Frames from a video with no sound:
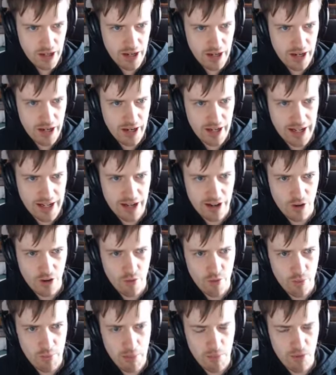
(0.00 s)
Uh, I
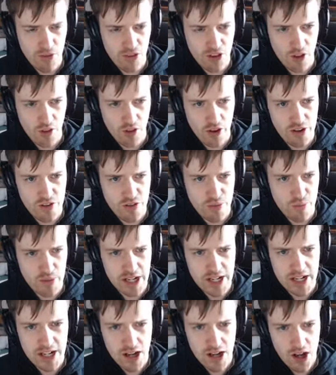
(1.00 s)
cannot remember for the life of
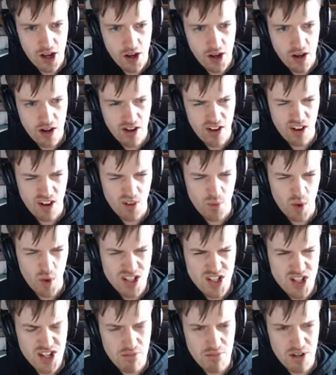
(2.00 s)
me. Oh, why
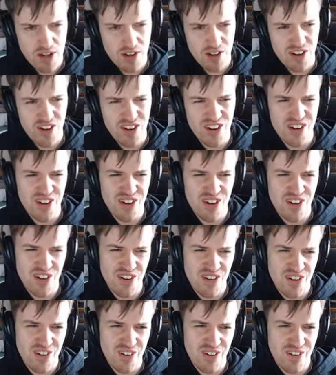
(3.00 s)
is it giving me...
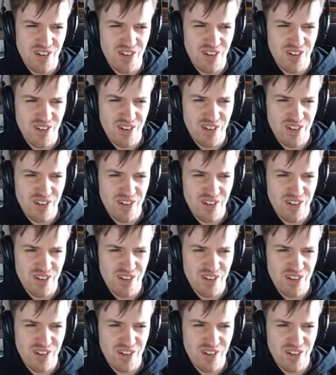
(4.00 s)
Oh...